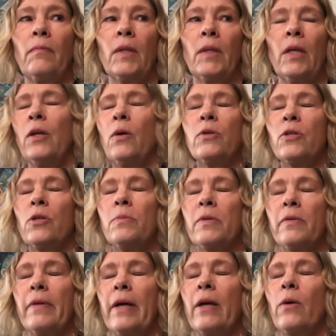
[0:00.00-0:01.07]
you know, in terms
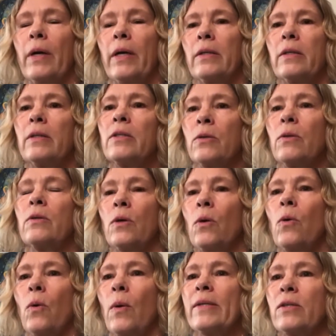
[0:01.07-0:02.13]
of like going to
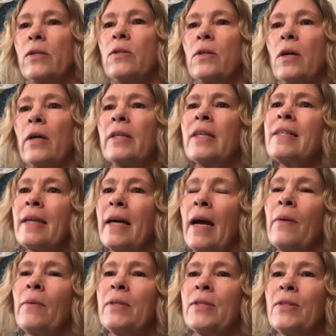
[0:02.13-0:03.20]
a Western doctor, because
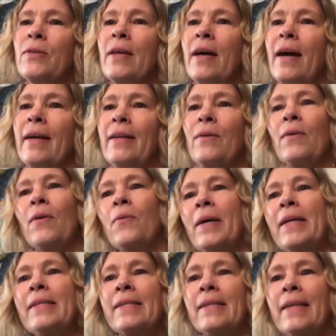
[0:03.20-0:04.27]
I would do that, you know, oh,
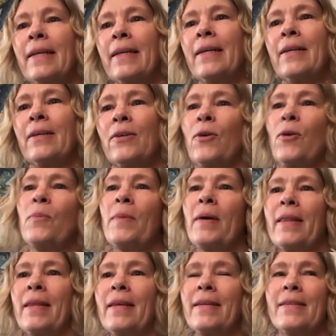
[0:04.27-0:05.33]
my skin, or oh,
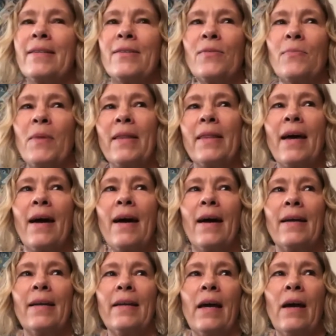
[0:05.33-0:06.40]
my this or my
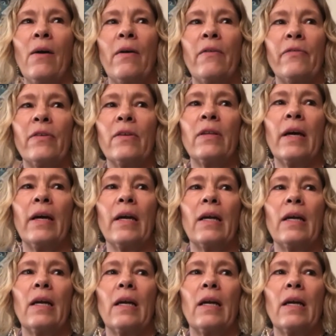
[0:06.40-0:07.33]
that. And now I feel like